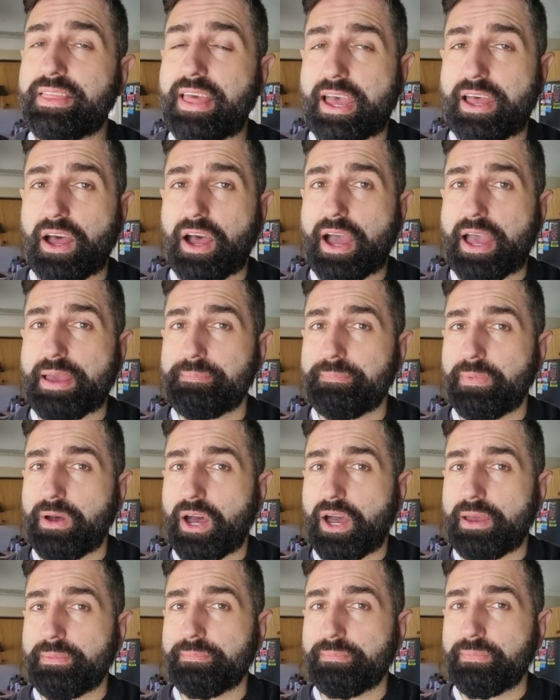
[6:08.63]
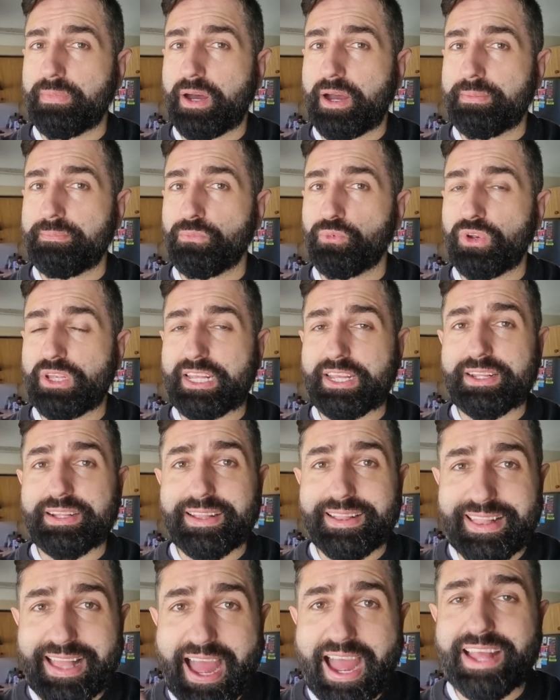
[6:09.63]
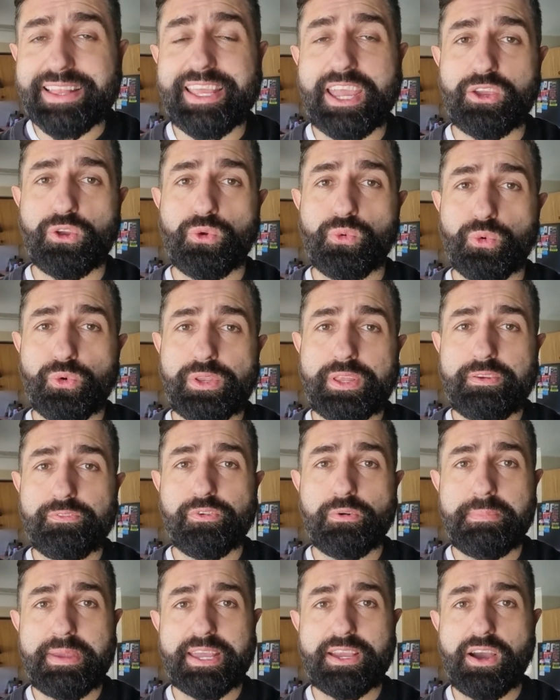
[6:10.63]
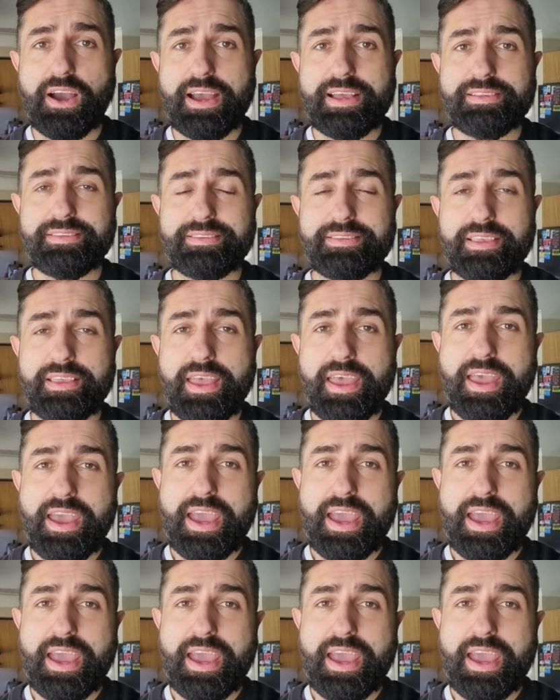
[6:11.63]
that I'm really glad that you're rooting for me, guys,